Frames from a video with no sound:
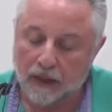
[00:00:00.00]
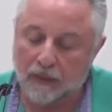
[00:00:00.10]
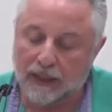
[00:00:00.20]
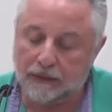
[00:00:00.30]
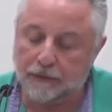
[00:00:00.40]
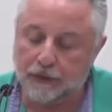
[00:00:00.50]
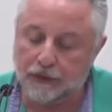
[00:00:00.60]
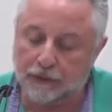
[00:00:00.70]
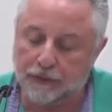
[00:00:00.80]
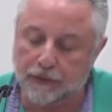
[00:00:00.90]
While the
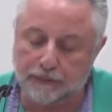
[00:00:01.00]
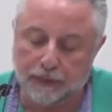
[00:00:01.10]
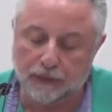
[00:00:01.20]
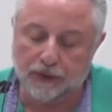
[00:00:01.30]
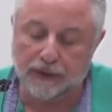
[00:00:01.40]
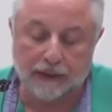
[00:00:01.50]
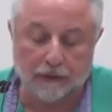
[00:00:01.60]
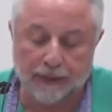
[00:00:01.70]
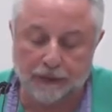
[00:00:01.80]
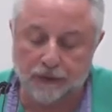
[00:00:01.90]
philosophical approaches that I
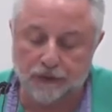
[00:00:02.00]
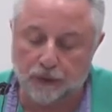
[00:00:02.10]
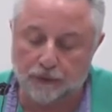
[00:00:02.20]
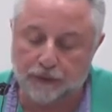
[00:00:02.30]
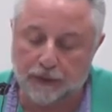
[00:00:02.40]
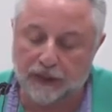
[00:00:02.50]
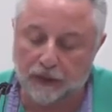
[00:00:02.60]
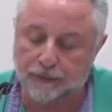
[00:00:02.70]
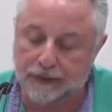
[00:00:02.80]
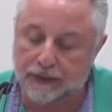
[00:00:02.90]
have mentioned so far may
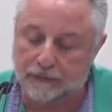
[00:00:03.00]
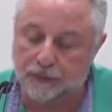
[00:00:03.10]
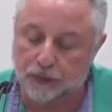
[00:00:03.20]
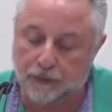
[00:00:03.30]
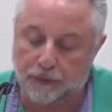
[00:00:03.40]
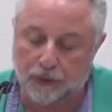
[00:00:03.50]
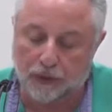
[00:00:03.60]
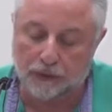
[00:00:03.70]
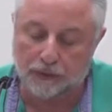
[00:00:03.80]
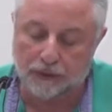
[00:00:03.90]
offer some food of
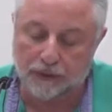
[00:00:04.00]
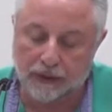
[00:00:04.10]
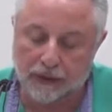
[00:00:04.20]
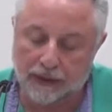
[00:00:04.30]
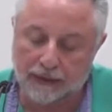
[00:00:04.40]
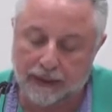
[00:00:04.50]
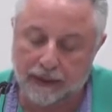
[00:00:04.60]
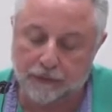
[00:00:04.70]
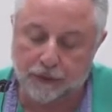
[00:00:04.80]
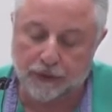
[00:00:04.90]
thought, as I
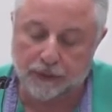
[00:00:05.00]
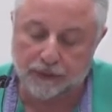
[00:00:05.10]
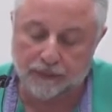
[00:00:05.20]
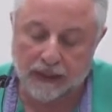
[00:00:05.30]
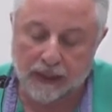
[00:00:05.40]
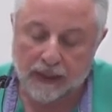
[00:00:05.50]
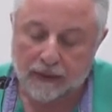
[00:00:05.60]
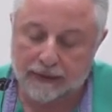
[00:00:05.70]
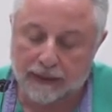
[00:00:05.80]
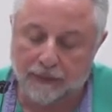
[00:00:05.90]
have shown,
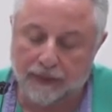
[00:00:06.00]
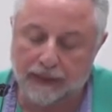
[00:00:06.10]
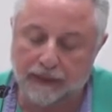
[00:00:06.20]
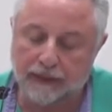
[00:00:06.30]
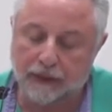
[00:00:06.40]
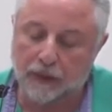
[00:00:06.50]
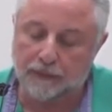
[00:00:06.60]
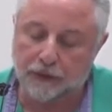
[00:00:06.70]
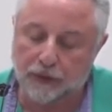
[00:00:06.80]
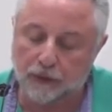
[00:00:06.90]
something that will
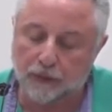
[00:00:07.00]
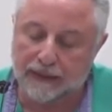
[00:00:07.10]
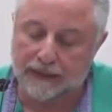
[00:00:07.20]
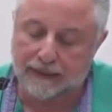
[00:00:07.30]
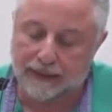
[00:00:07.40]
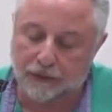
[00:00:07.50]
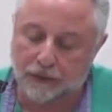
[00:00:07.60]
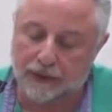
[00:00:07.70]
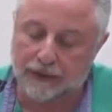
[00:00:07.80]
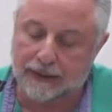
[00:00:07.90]
be shown to be
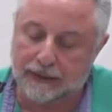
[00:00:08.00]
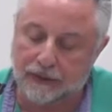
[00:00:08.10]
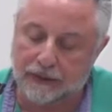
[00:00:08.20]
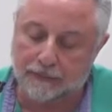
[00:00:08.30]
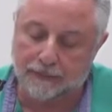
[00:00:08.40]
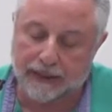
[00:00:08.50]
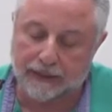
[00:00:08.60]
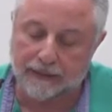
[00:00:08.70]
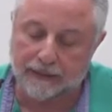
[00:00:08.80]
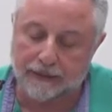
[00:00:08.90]
essential in psychoanalytic
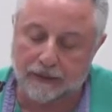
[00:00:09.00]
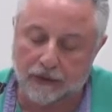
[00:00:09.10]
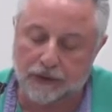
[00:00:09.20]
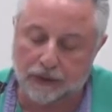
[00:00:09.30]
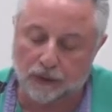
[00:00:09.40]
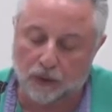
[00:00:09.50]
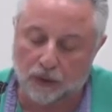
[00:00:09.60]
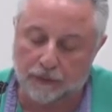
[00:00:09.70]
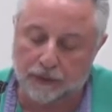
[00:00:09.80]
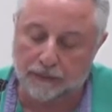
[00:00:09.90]
practice is lost in all
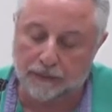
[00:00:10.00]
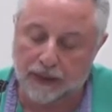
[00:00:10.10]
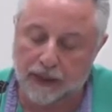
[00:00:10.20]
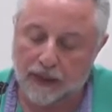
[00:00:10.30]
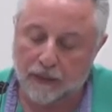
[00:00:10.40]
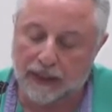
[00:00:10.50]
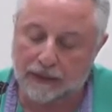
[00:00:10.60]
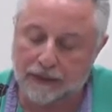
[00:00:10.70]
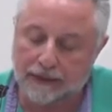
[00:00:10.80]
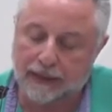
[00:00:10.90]
of them, while
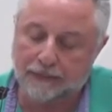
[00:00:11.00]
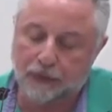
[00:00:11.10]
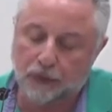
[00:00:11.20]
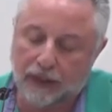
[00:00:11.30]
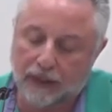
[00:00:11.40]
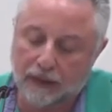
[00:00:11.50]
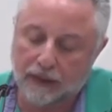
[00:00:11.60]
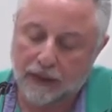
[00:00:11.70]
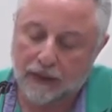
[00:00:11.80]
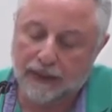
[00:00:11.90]
it is captured well
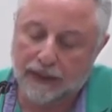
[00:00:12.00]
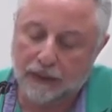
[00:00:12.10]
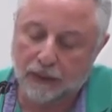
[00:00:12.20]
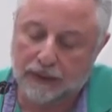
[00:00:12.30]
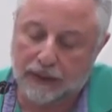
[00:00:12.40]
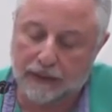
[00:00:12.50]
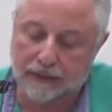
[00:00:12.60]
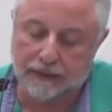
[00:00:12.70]
by Lyotard's